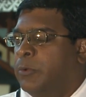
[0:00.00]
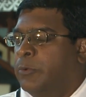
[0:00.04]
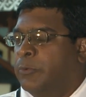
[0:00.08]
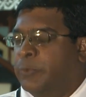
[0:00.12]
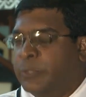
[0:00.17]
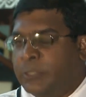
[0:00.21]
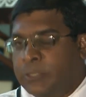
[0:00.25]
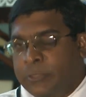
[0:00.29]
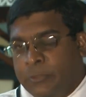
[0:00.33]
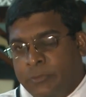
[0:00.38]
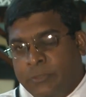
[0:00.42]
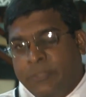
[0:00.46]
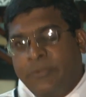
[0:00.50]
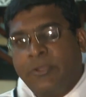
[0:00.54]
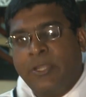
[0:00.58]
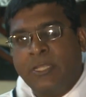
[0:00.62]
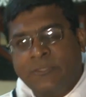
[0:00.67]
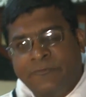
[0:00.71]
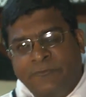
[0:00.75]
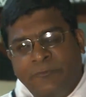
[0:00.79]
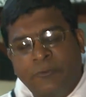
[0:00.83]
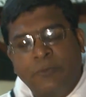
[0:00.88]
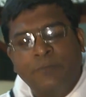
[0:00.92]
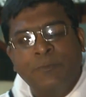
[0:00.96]
which will
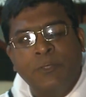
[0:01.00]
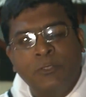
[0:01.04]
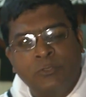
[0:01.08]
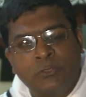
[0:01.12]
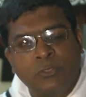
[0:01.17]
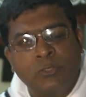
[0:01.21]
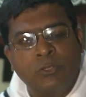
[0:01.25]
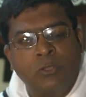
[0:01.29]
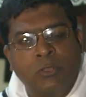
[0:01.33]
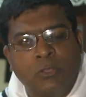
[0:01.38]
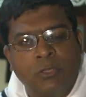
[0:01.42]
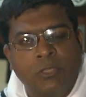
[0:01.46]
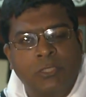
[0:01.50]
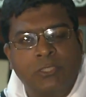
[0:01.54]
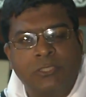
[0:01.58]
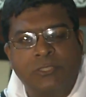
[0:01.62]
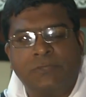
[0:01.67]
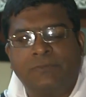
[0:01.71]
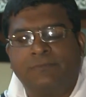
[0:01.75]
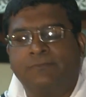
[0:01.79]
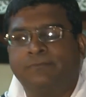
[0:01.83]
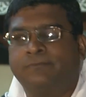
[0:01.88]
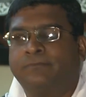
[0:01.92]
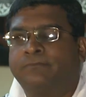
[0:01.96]
transform into knowledge.
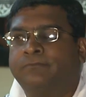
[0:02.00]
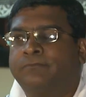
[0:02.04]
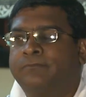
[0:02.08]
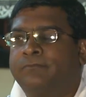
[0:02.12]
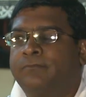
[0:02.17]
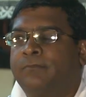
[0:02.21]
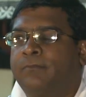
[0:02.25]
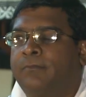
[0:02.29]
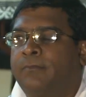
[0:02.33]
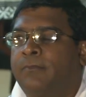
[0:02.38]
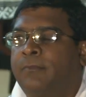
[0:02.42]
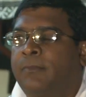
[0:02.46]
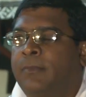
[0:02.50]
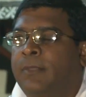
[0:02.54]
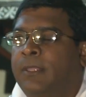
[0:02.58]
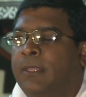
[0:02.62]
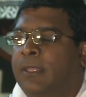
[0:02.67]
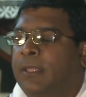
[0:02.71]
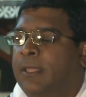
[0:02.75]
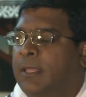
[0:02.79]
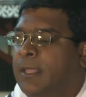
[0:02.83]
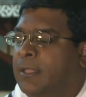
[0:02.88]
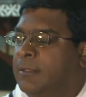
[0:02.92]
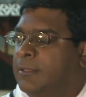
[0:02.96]

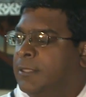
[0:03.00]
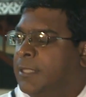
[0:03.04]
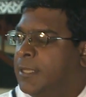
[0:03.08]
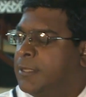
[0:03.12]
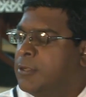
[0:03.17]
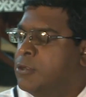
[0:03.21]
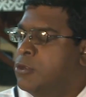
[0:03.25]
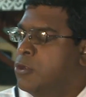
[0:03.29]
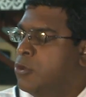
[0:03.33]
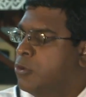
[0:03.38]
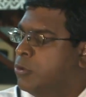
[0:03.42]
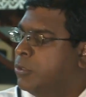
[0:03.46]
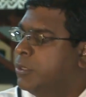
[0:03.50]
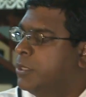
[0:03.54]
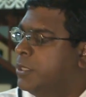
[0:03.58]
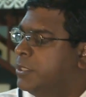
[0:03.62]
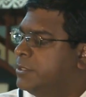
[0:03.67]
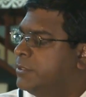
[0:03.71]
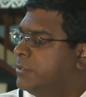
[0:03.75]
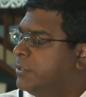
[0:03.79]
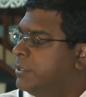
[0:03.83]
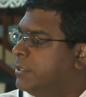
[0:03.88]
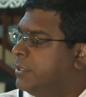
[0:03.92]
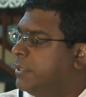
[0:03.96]
And that
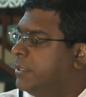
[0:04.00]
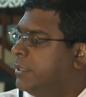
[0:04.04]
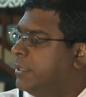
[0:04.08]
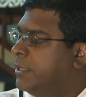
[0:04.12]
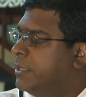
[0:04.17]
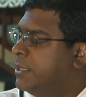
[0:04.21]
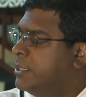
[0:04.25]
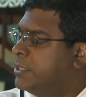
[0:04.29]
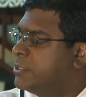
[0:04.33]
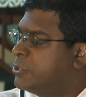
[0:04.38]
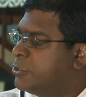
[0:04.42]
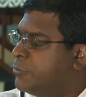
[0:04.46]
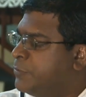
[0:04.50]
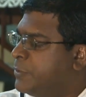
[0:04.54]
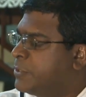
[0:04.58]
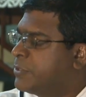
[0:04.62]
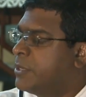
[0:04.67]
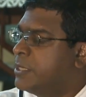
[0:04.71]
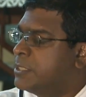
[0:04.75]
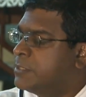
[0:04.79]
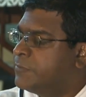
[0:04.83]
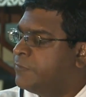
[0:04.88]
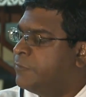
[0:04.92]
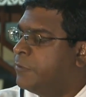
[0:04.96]
knowledge is to be
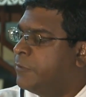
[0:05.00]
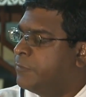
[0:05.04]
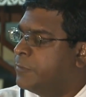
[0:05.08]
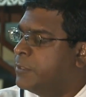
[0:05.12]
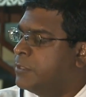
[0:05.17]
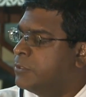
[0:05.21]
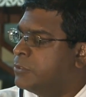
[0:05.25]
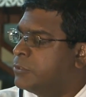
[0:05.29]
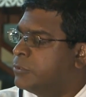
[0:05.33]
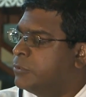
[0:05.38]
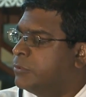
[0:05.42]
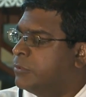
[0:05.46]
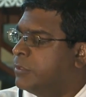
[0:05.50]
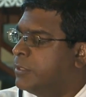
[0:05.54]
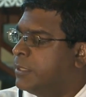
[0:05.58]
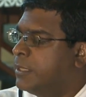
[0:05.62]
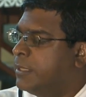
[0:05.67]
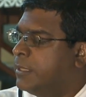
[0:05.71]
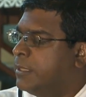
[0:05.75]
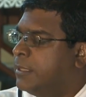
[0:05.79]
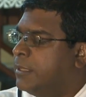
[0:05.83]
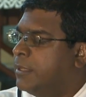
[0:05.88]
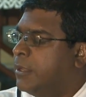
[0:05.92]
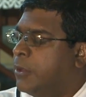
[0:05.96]
transformed
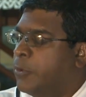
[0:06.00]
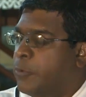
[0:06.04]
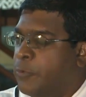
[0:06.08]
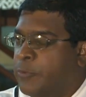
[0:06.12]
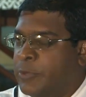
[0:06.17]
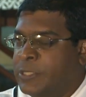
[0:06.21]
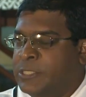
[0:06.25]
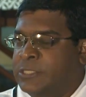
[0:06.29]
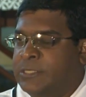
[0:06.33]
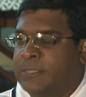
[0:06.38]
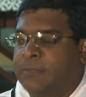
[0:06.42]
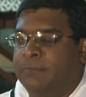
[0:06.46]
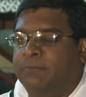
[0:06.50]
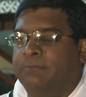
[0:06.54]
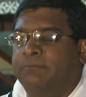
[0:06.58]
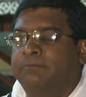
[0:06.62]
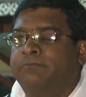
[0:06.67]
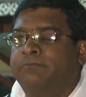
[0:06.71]
into wisdom.